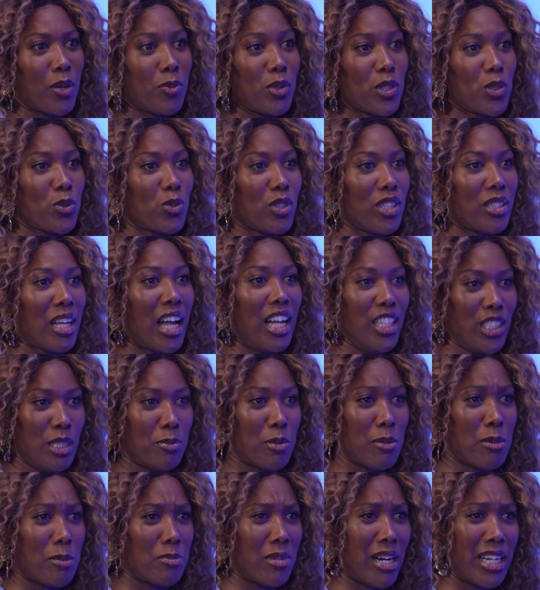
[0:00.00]
which would actually
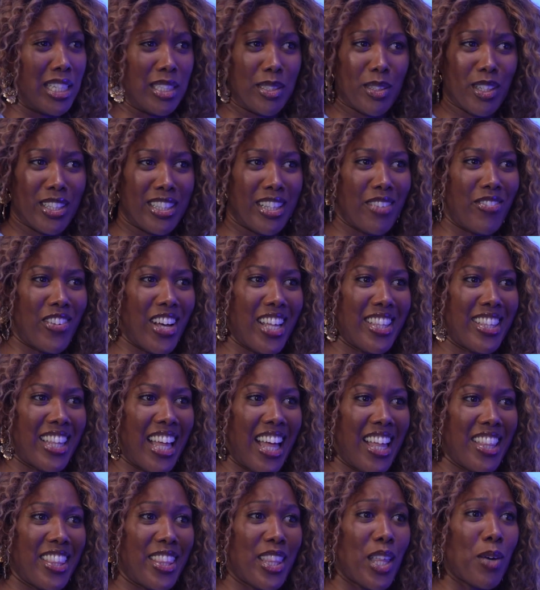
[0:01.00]
be my mind because the fact
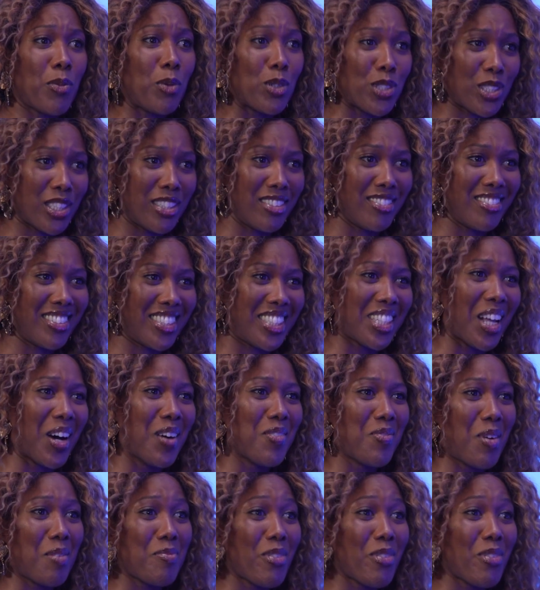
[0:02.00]
that there wasn't someone